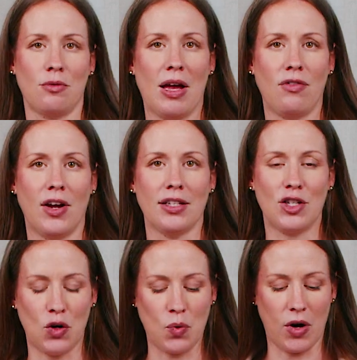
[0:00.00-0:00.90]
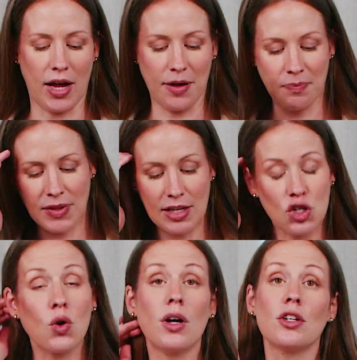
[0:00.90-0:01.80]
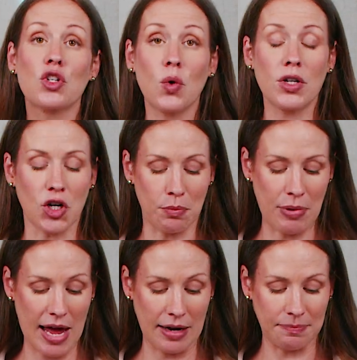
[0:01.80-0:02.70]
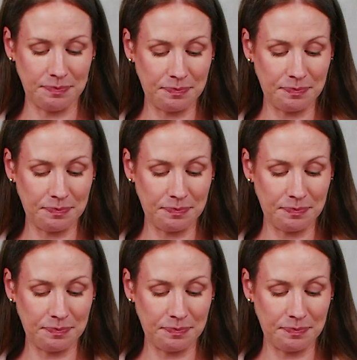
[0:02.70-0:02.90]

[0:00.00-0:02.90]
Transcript: my friends. Don't worry. Short-term pain.